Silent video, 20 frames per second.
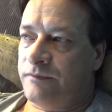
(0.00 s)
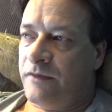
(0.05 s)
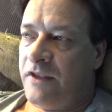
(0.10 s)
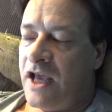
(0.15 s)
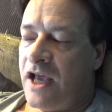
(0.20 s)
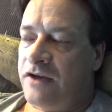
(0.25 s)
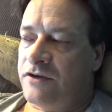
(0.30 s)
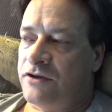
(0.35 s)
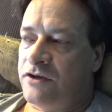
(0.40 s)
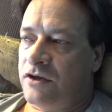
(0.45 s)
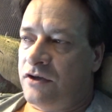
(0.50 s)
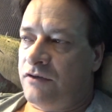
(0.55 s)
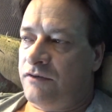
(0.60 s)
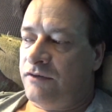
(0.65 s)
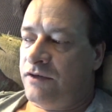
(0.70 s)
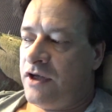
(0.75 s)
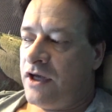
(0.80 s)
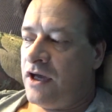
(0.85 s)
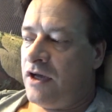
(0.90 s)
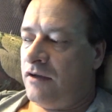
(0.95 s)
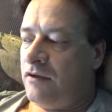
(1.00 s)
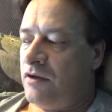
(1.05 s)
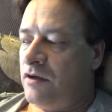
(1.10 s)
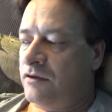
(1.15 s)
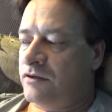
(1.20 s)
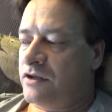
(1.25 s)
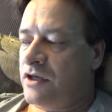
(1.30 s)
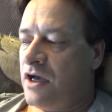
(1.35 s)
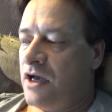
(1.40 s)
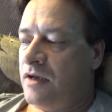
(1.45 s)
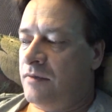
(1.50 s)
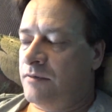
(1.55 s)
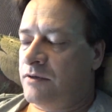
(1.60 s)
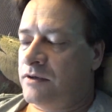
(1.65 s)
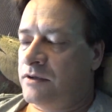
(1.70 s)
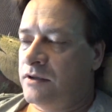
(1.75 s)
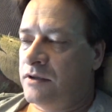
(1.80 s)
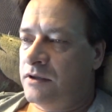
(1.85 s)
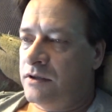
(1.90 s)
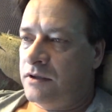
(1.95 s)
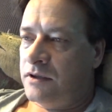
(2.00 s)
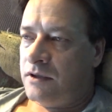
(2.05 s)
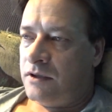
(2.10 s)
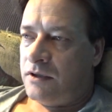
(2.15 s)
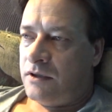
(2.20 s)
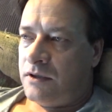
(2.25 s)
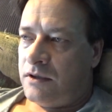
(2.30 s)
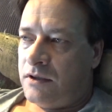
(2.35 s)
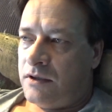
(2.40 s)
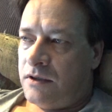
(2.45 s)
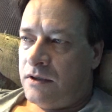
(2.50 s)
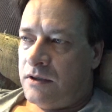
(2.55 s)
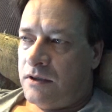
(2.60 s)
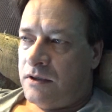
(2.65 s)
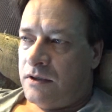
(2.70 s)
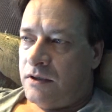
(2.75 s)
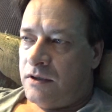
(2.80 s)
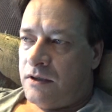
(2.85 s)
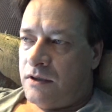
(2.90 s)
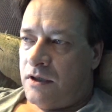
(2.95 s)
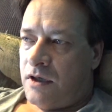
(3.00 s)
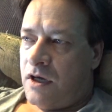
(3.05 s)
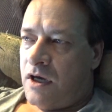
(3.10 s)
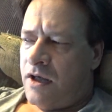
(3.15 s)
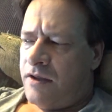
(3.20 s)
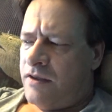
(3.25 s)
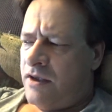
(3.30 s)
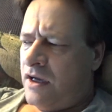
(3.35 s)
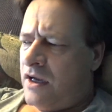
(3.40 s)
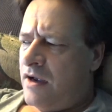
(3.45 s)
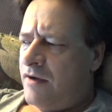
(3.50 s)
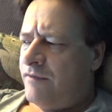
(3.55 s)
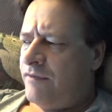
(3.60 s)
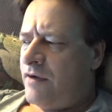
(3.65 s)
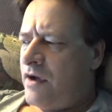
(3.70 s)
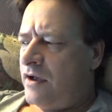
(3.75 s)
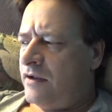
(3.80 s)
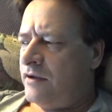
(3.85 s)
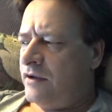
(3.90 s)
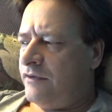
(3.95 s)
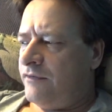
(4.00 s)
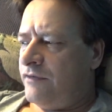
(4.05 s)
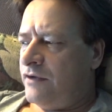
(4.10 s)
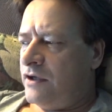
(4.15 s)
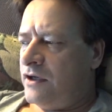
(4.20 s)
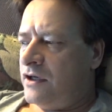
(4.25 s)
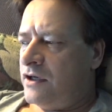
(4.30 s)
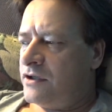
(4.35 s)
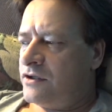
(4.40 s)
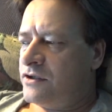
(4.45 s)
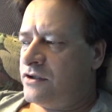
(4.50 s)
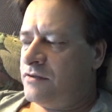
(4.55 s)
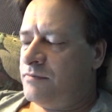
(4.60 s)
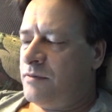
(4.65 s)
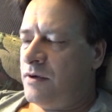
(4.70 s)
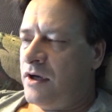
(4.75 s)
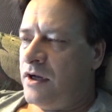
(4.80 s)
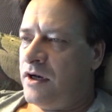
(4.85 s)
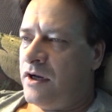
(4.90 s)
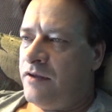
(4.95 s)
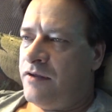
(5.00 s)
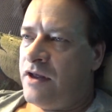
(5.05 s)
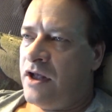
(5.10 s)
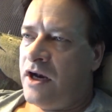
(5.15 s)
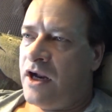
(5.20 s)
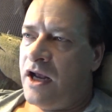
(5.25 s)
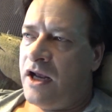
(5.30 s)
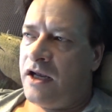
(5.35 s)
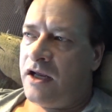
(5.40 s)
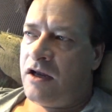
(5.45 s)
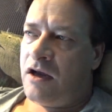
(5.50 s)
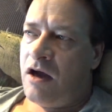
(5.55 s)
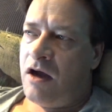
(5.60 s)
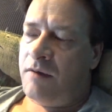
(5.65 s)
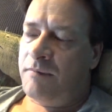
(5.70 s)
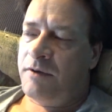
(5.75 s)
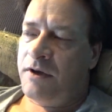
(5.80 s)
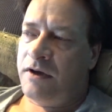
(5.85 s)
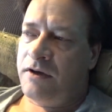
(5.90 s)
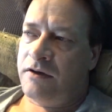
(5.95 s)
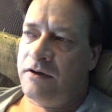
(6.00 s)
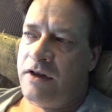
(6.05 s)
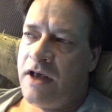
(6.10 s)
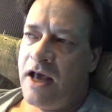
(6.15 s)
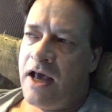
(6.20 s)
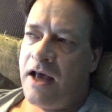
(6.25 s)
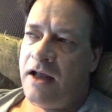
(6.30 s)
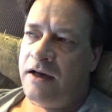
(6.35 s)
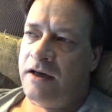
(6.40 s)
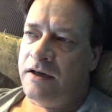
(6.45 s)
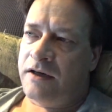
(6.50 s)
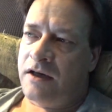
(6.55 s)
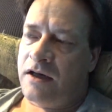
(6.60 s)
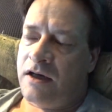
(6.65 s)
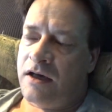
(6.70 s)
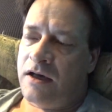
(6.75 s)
that took, yeah, a long time. And I think I finally finished, but and then I copied that and